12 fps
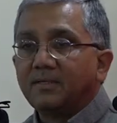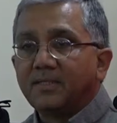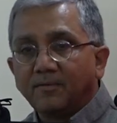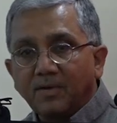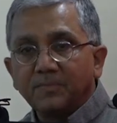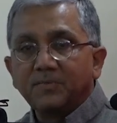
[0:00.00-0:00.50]

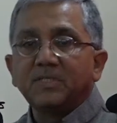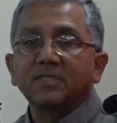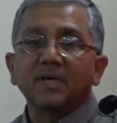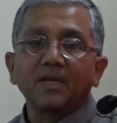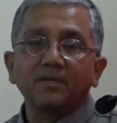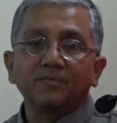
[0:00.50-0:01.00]
develop these
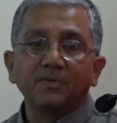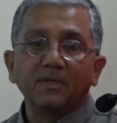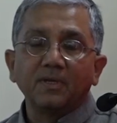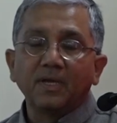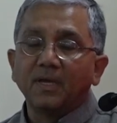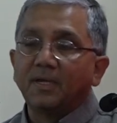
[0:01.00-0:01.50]
kind of
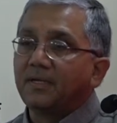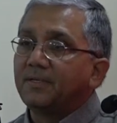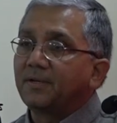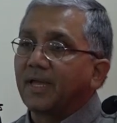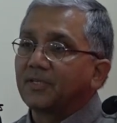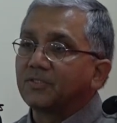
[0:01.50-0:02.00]
uh,
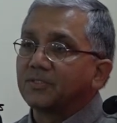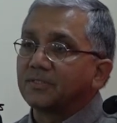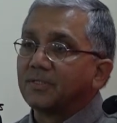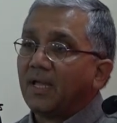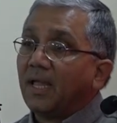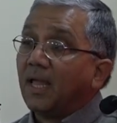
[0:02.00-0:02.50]

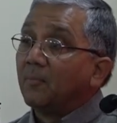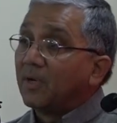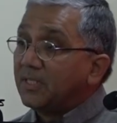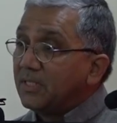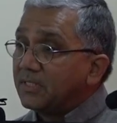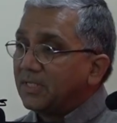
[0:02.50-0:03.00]
interactions. But
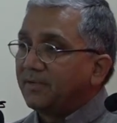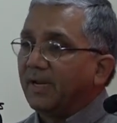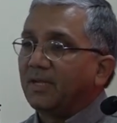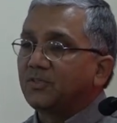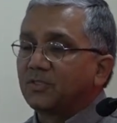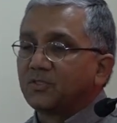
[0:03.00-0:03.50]
these
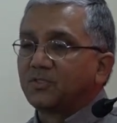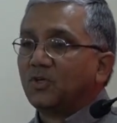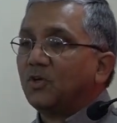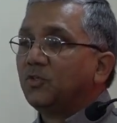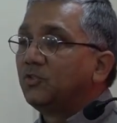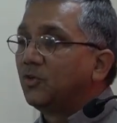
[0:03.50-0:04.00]
interactions
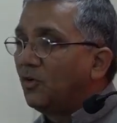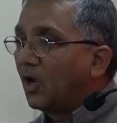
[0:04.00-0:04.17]
should